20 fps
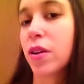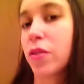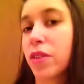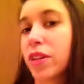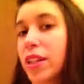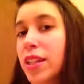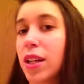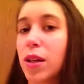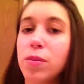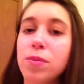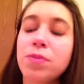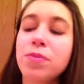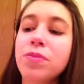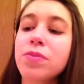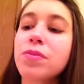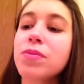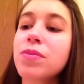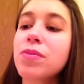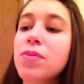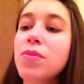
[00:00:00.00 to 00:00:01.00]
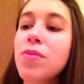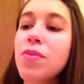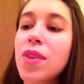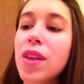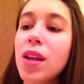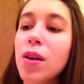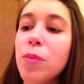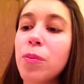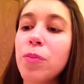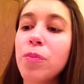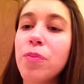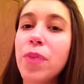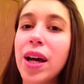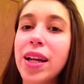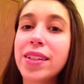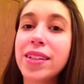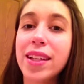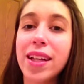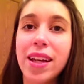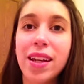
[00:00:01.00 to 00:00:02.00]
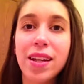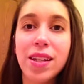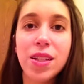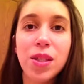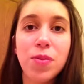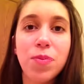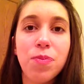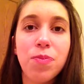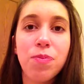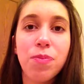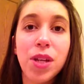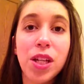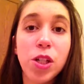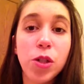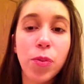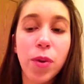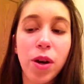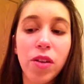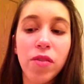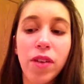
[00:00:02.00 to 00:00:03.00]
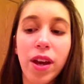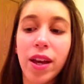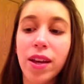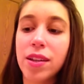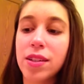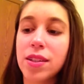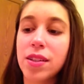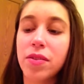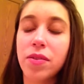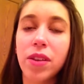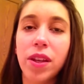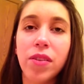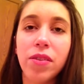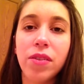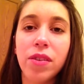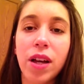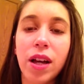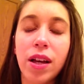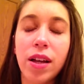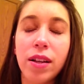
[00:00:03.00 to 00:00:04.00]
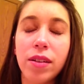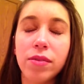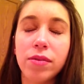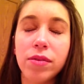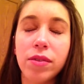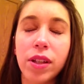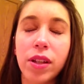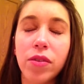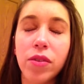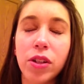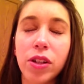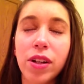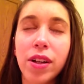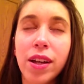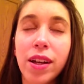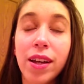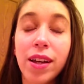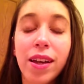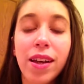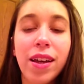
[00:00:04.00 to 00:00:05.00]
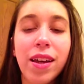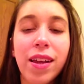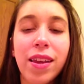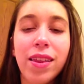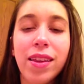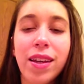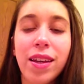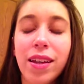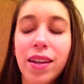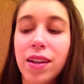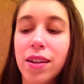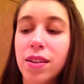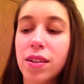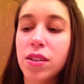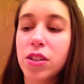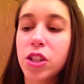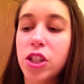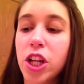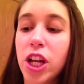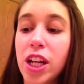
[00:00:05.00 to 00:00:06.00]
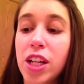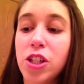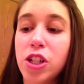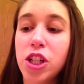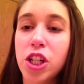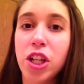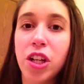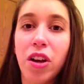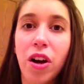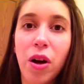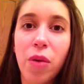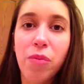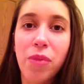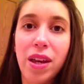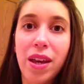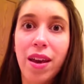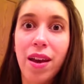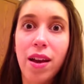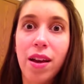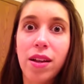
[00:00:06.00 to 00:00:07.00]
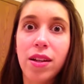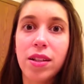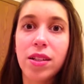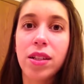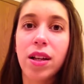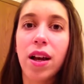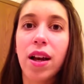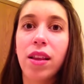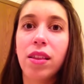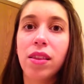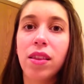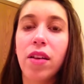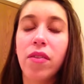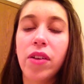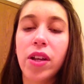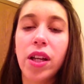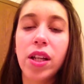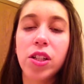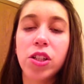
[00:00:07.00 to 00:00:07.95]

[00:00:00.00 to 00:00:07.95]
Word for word: can't really tell. But it is Peach Parfait, is the flavor, uh, flavor the shade she got me and I love it.